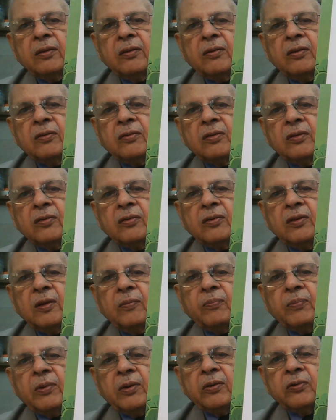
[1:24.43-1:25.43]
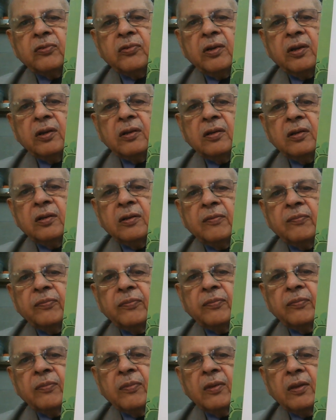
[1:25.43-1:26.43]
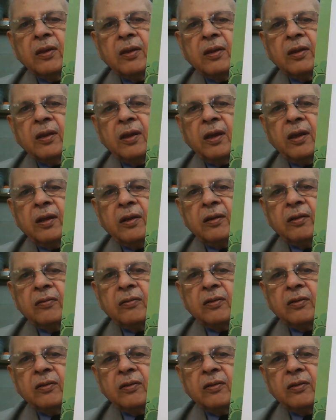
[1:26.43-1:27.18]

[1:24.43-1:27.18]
this is the prostate and